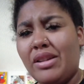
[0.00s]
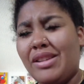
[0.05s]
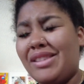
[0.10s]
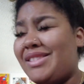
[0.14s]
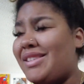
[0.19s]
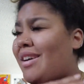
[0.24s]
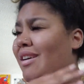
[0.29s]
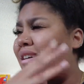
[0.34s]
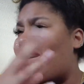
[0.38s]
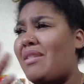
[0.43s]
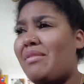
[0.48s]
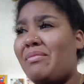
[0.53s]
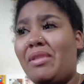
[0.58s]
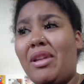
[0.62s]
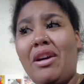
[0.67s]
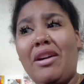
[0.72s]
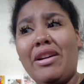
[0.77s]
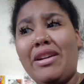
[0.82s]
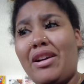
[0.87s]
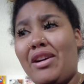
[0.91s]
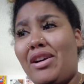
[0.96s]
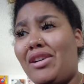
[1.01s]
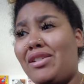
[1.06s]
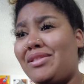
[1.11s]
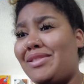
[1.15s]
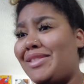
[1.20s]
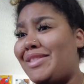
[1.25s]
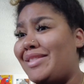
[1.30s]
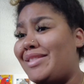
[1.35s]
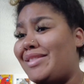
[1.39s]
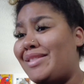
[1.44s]
It's an art vlog, y'all.
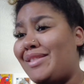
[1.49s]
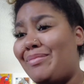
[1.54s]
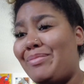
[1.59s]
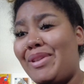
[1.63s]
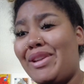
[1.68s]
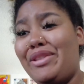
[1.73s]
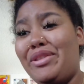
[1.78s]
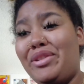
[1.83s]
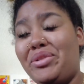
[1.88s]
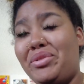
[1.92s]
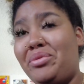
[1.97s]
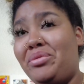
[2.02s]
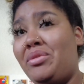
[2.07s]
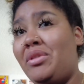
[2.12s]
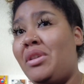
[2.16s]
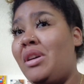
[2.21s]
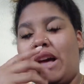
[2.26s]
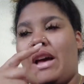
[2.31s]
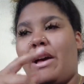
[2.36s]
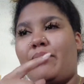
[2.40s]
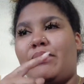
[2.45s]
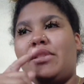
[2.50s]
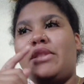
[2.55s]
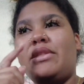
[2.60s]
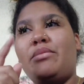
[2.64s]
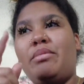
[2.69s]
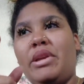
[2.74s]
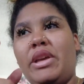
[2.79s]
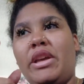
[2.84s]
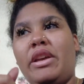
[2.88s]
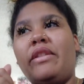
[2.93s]
This is something new. I happen to
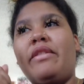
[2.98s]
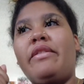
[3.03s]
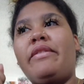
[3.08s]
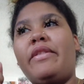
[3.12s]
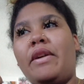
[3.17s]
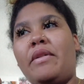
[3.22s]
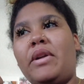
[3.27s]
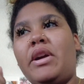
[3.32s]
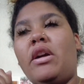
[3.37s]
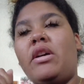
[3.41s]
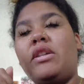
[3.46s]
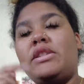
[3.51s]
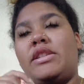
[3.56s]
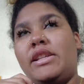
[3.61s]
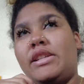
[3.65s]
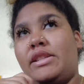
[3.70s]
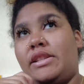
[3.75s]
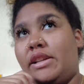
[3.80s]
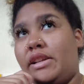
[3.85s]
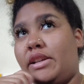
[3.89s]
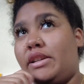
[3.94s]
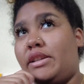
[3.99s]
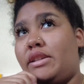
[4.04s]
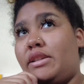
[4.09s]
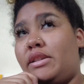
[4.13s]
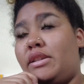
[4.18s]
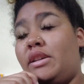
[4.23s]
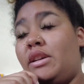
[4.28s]
be very artistic.